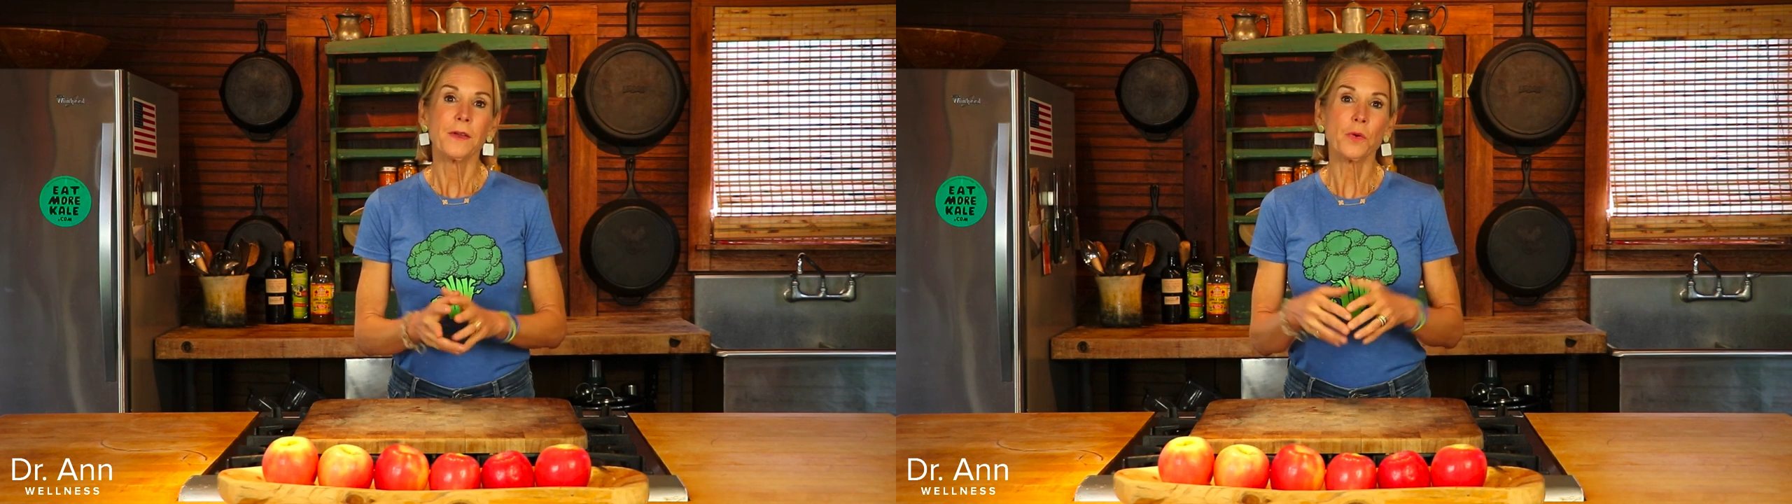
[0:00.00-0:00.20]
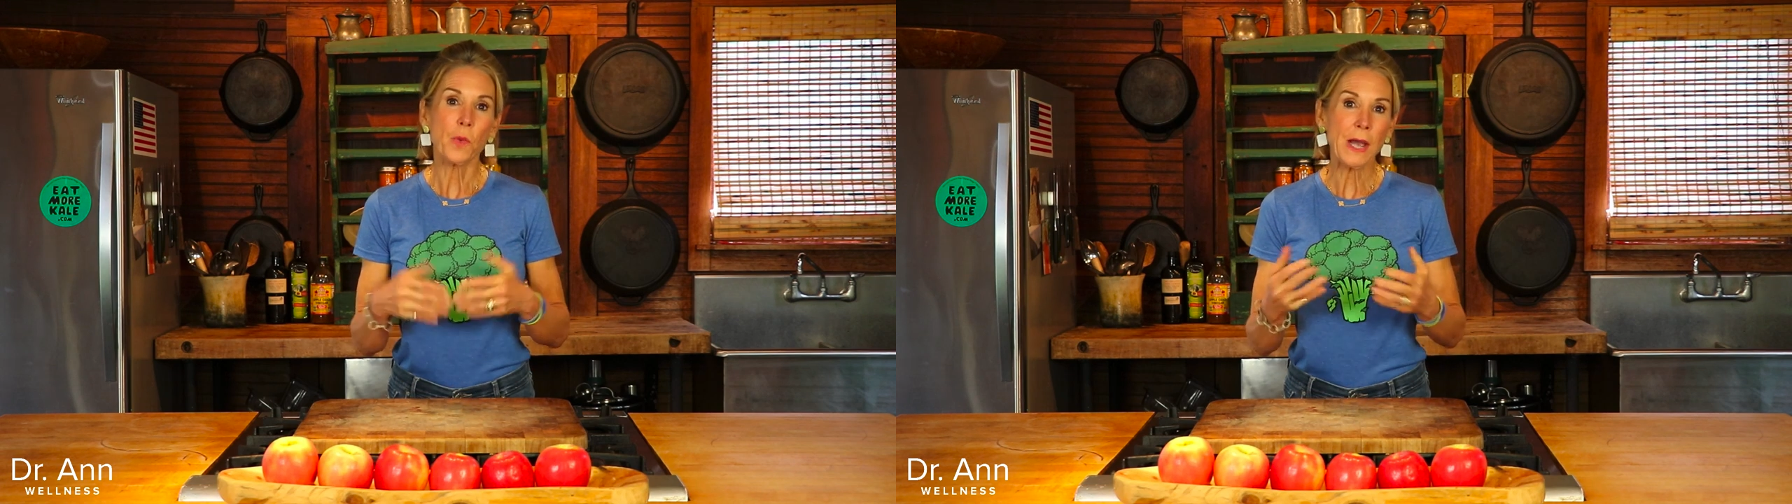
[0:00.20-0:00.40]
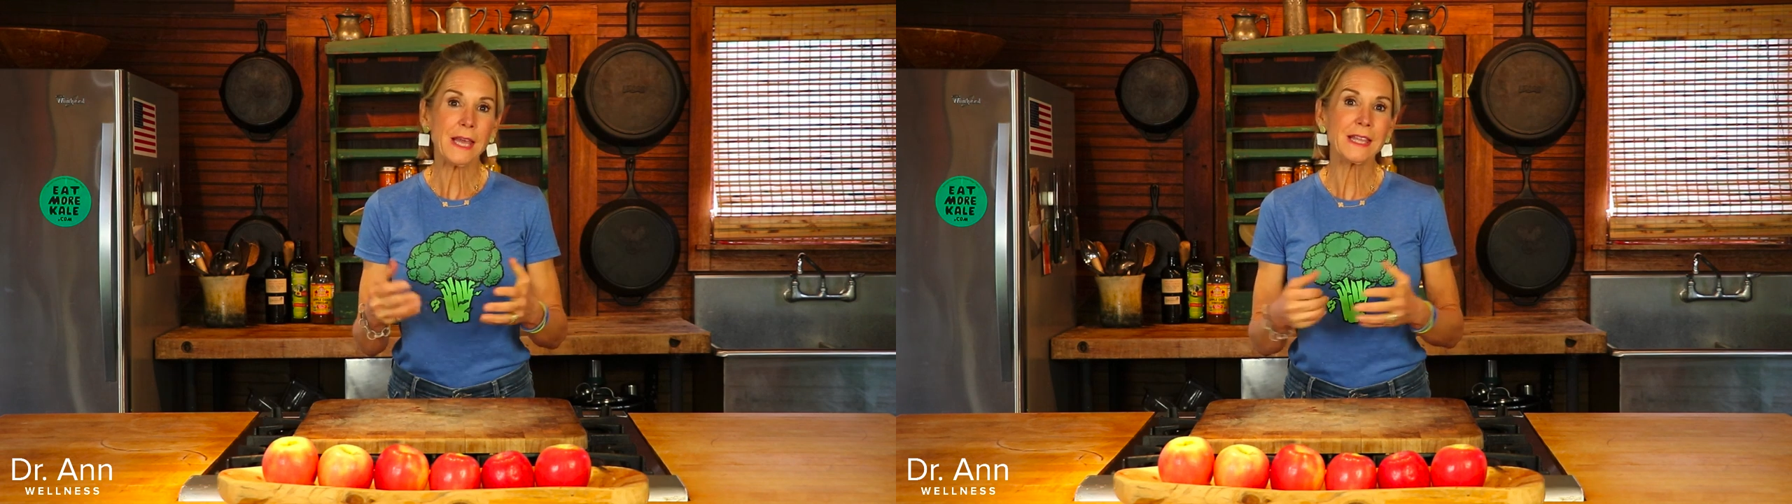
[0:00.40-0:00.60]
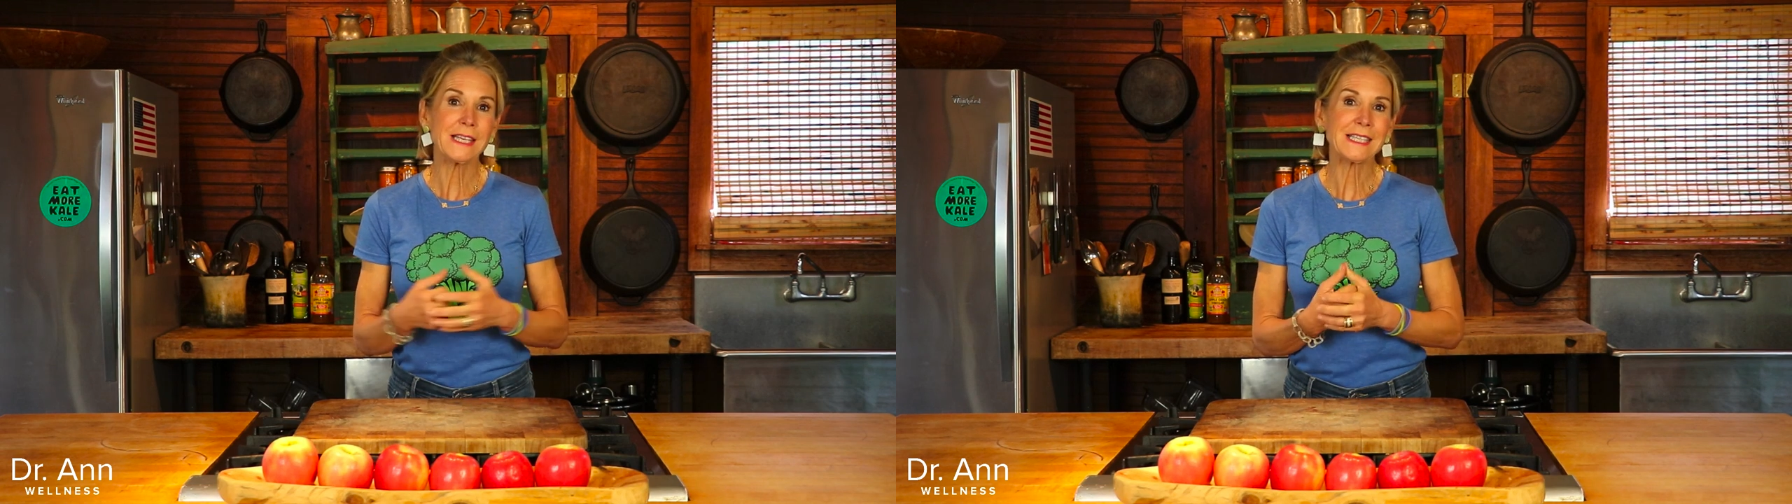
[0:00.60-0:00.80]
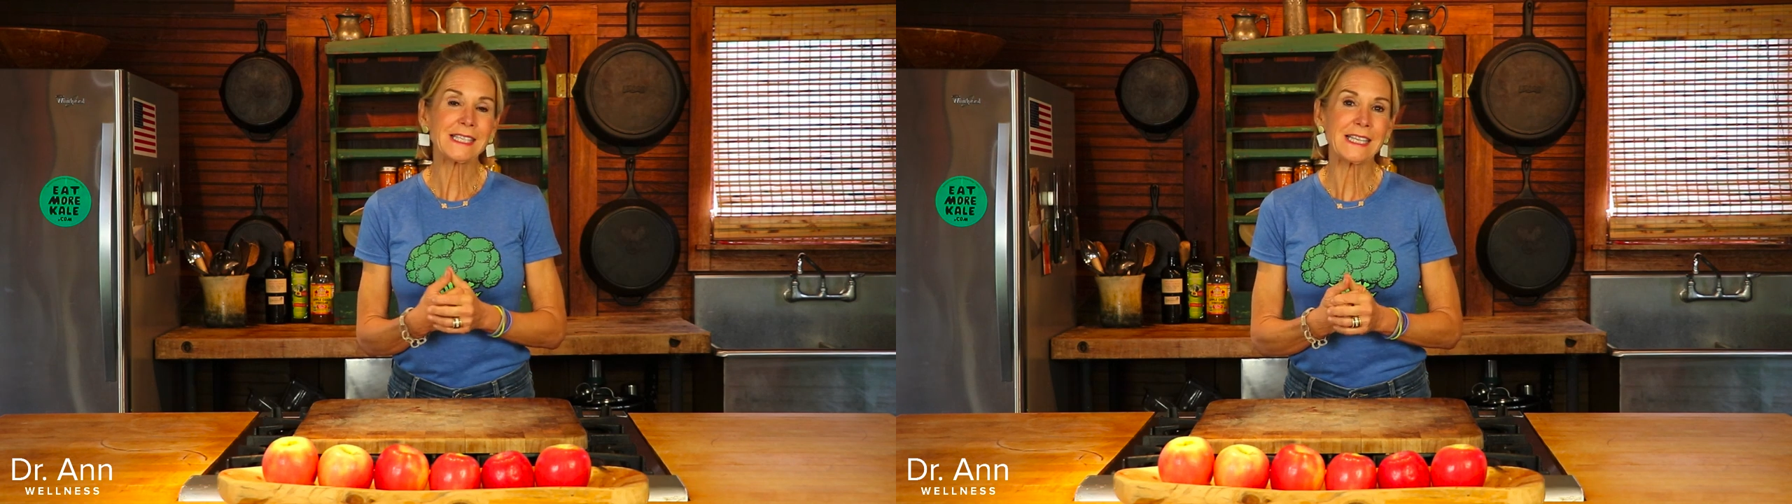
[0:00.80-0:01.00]
The way
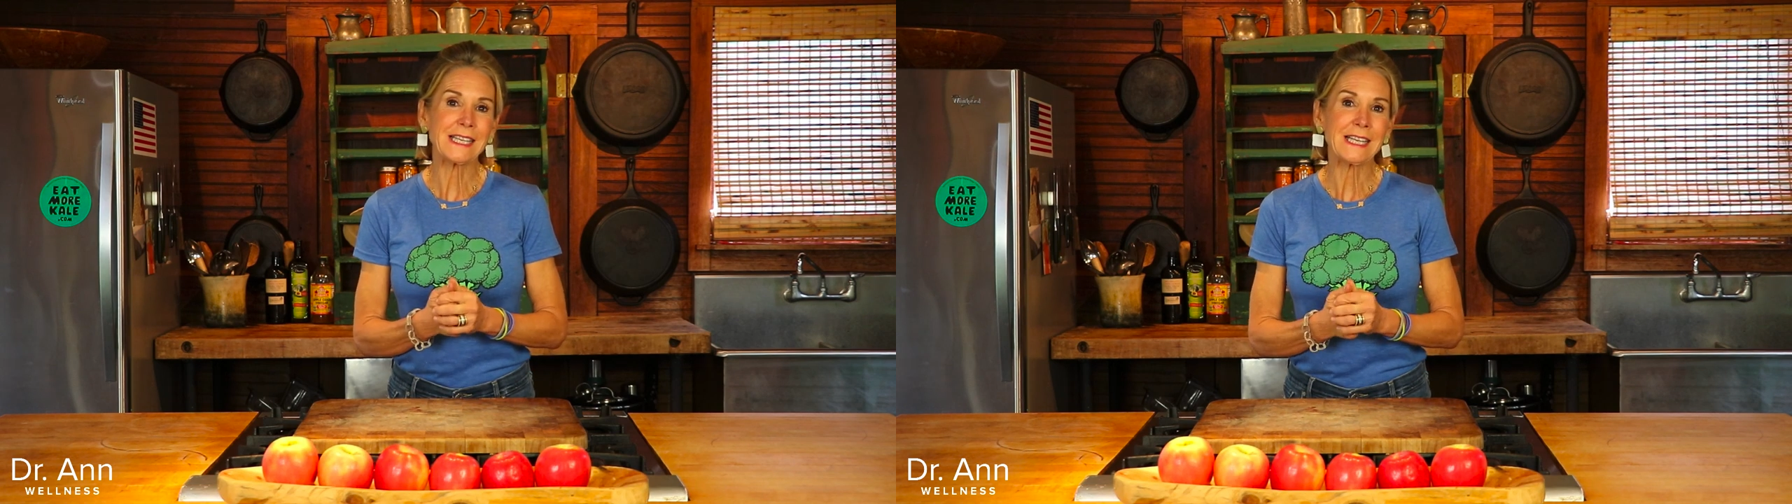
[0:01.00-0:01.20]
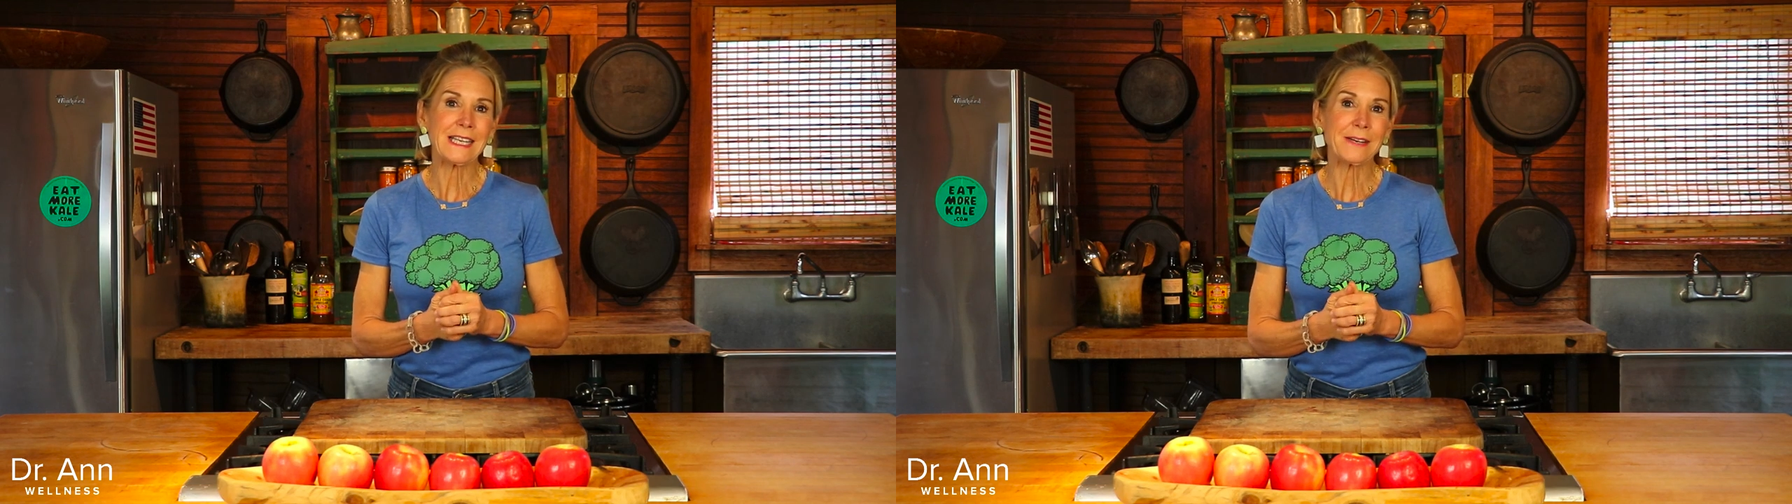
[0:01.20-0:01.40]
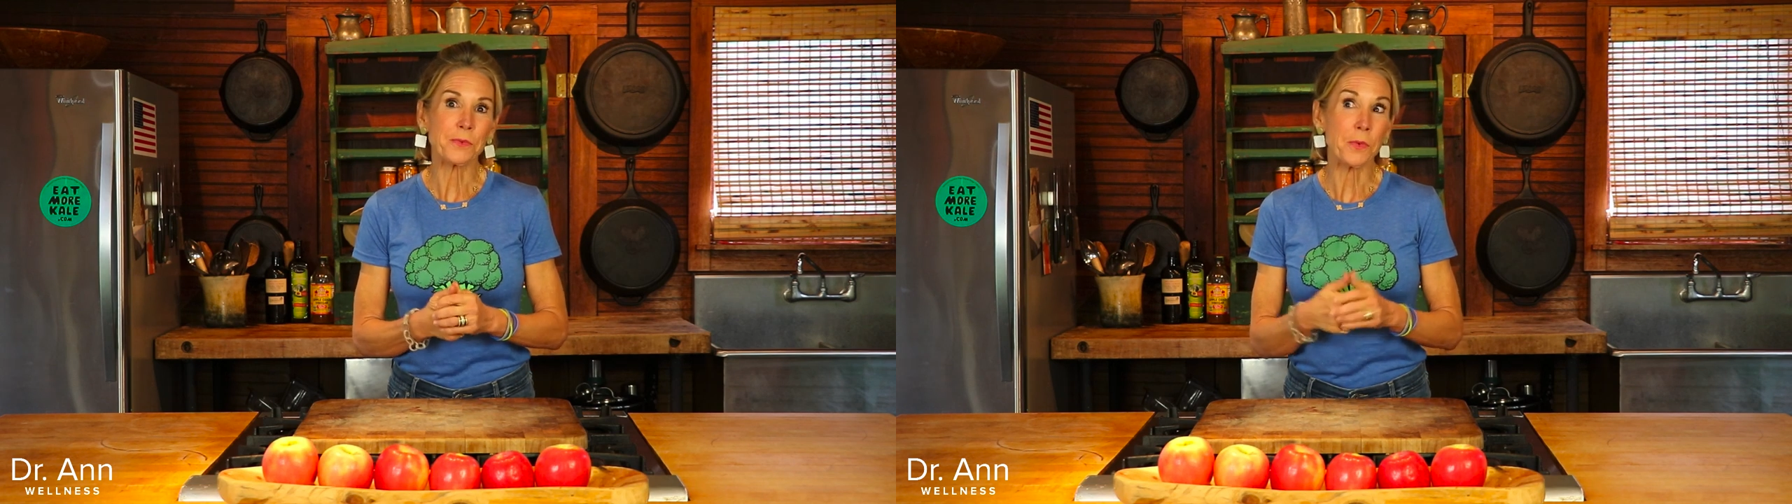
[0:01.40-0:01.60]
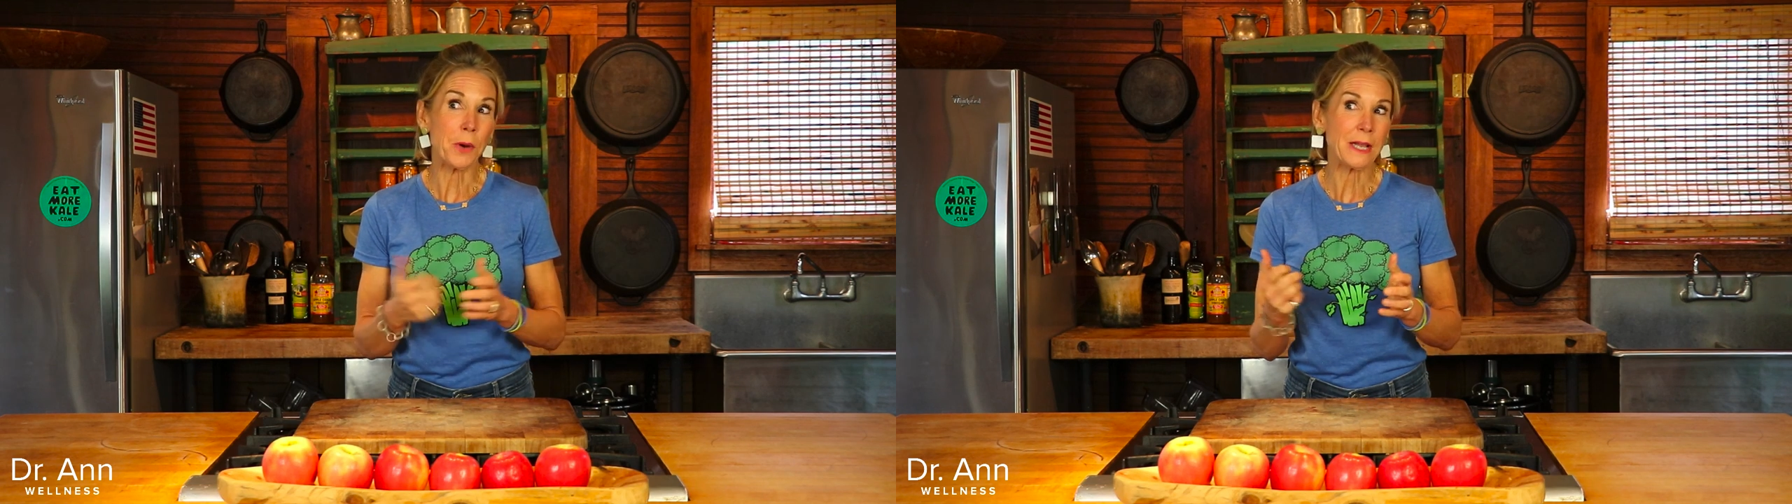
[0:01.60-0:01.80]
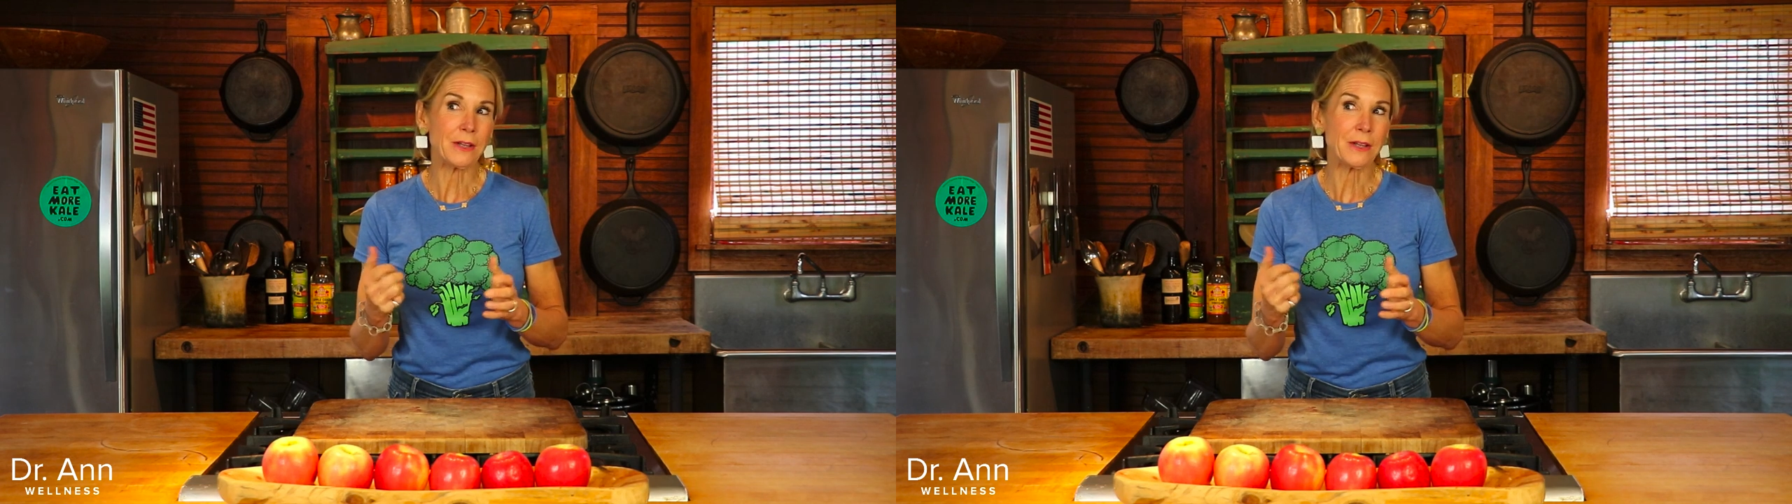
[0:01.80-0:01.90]
this weight